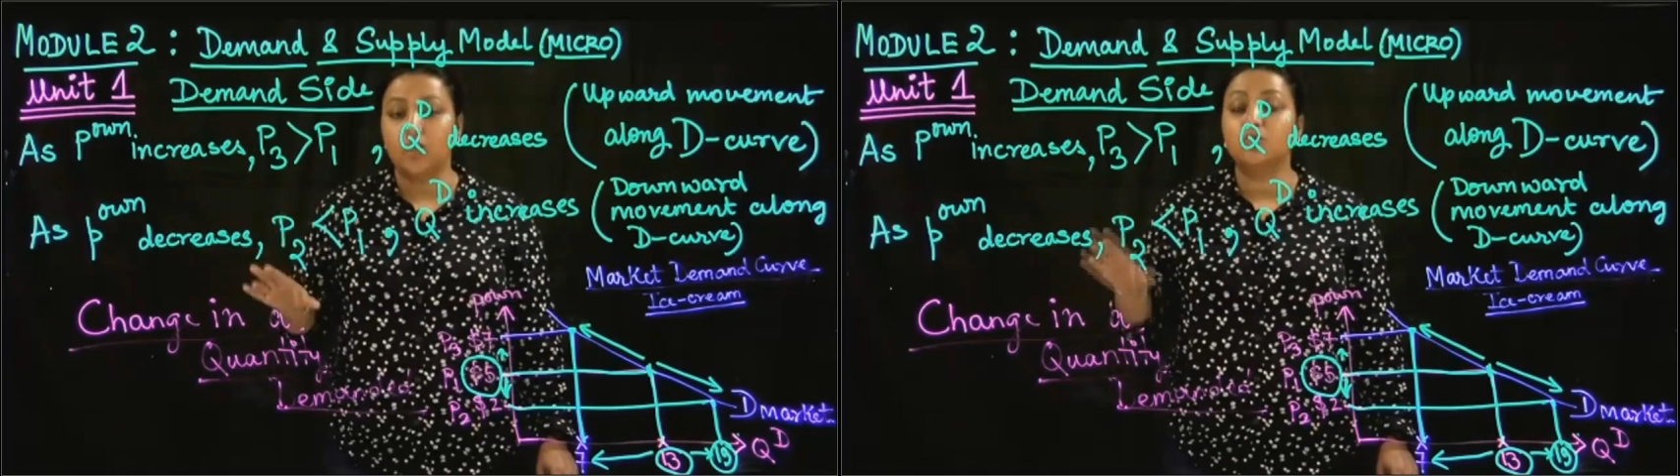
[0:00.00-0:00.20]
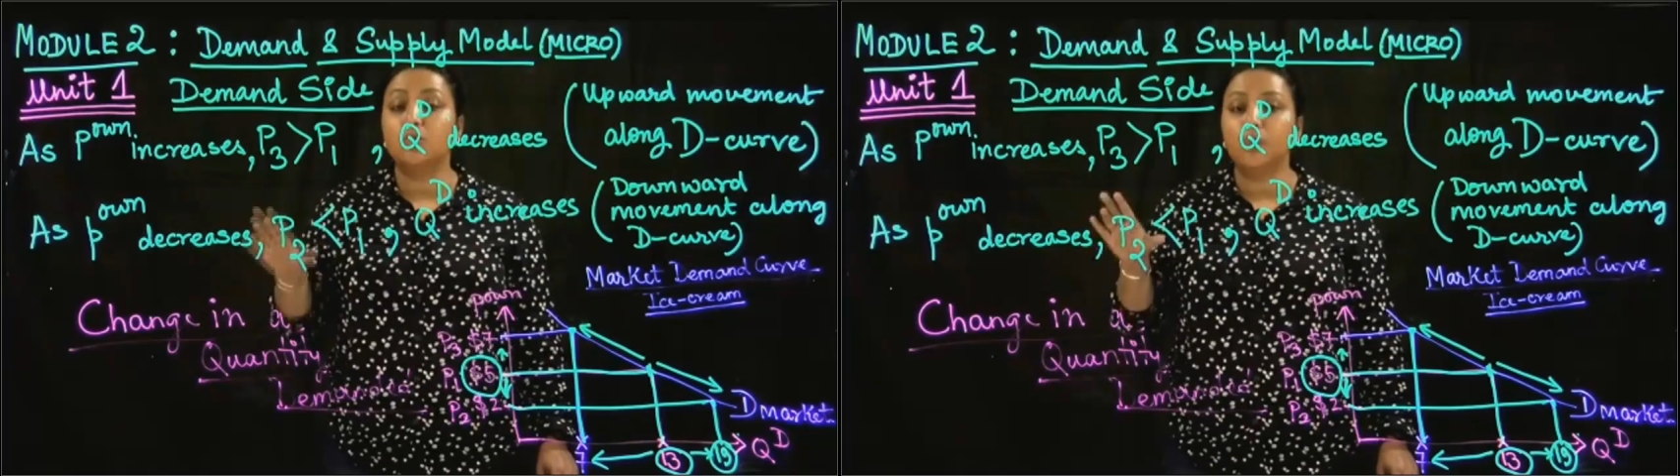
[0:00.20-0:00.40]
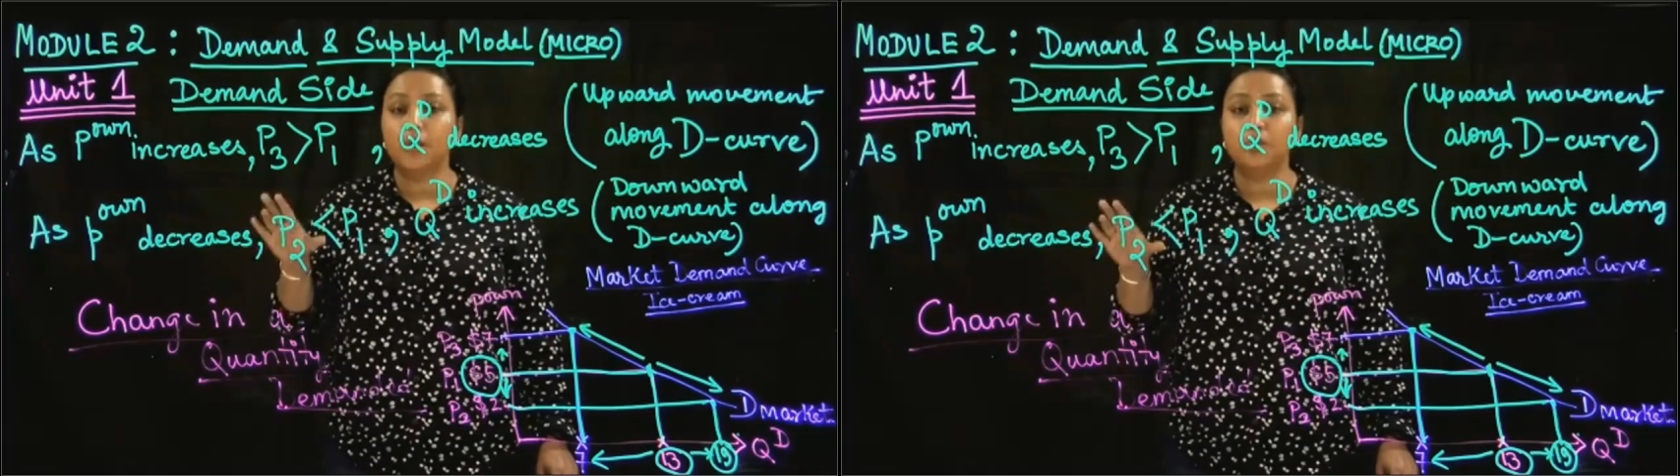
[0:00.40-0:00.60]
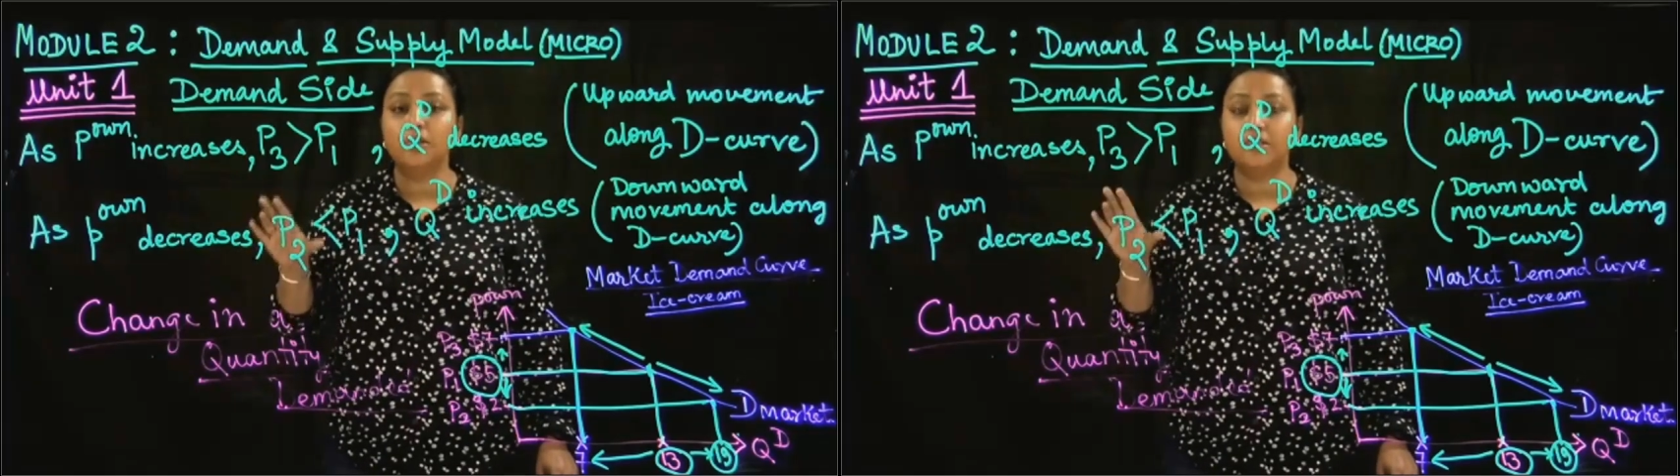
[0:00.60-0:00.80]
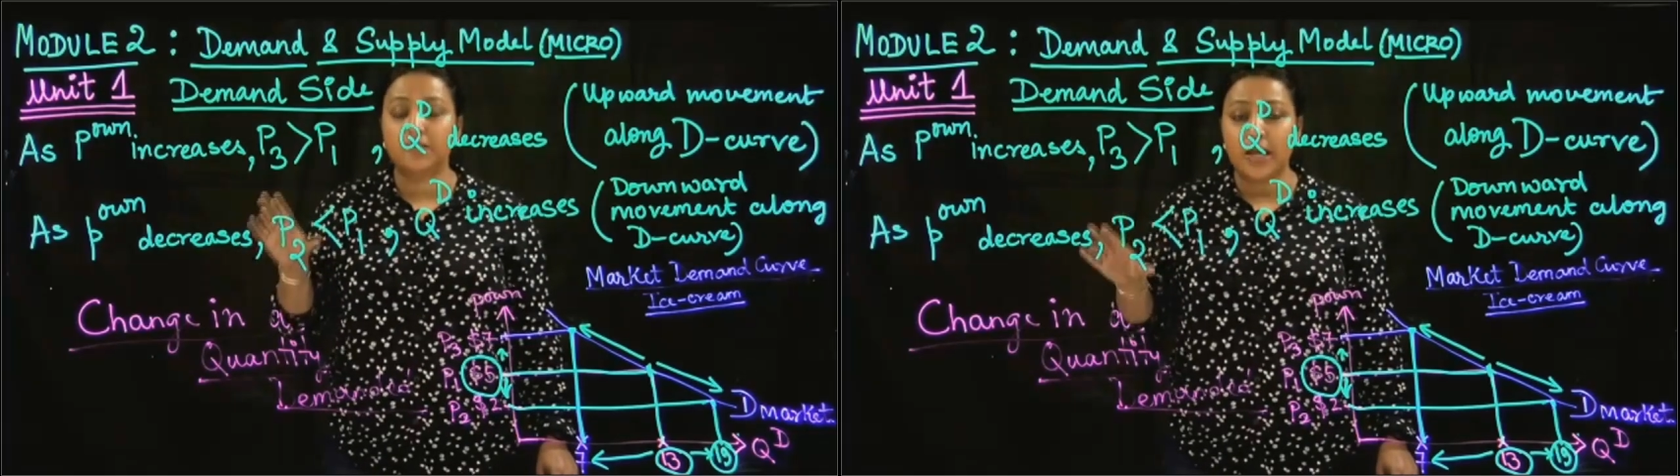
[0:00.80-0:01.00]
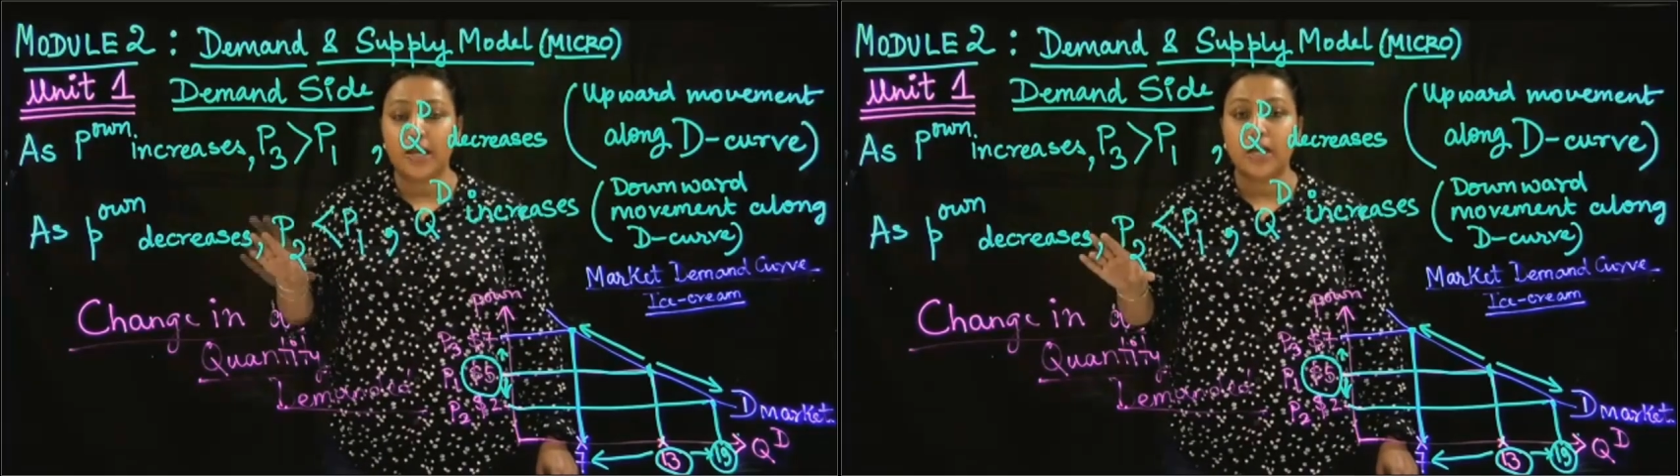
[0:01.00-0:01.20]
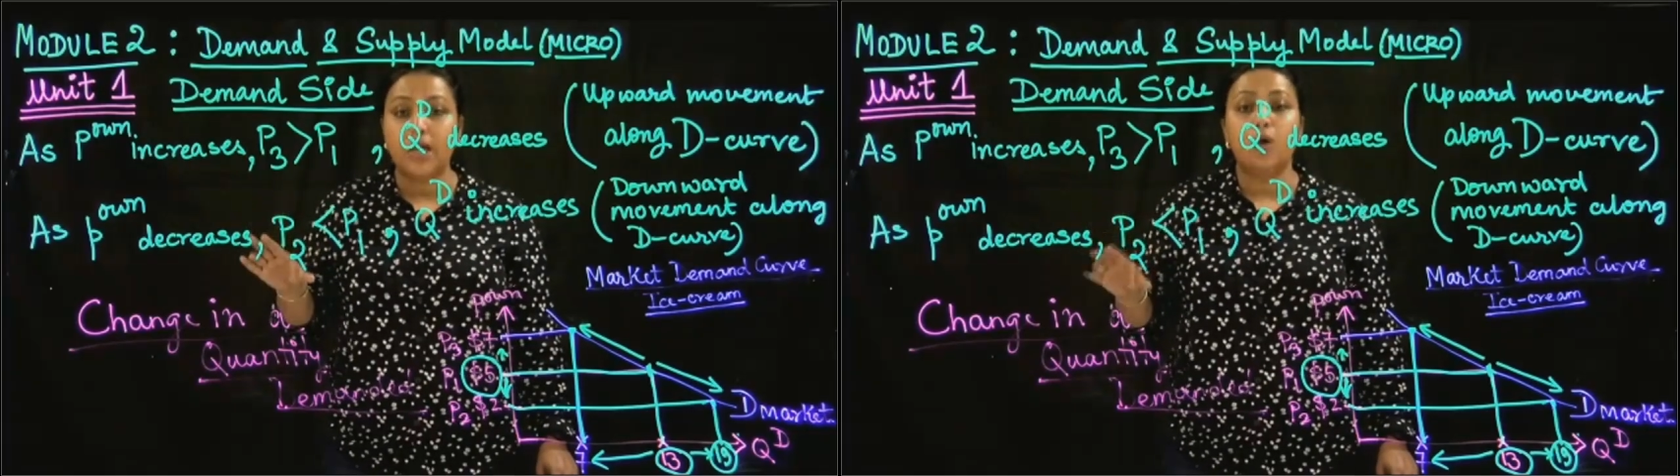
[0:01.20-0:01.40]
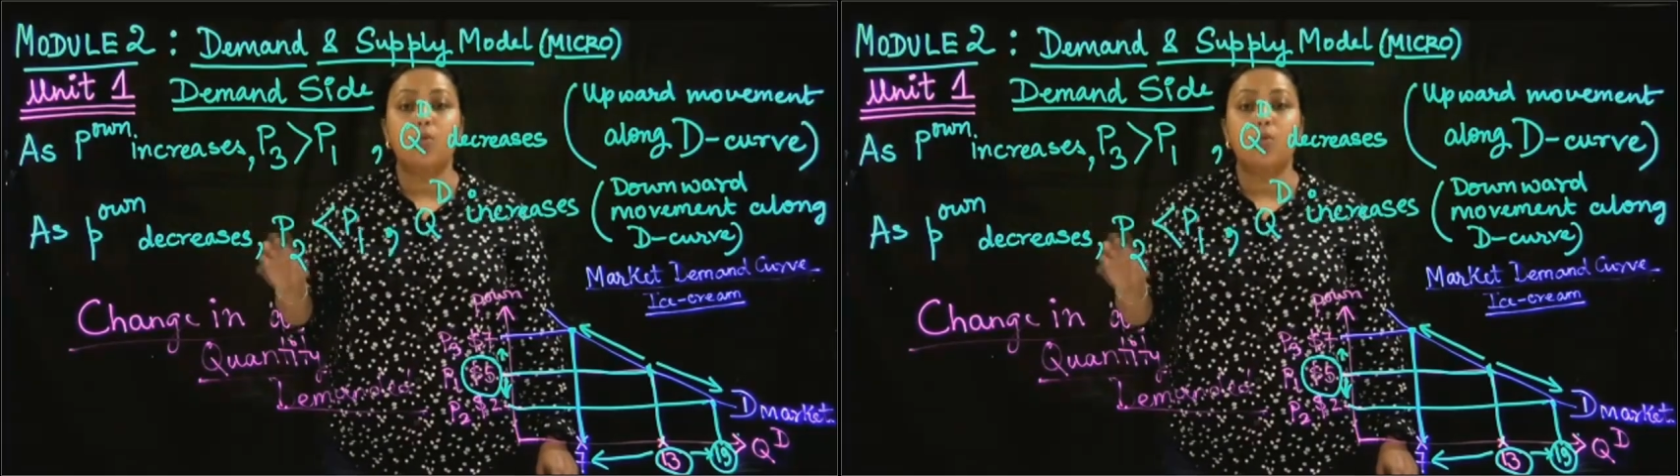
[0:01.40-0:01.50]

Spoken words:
So we will see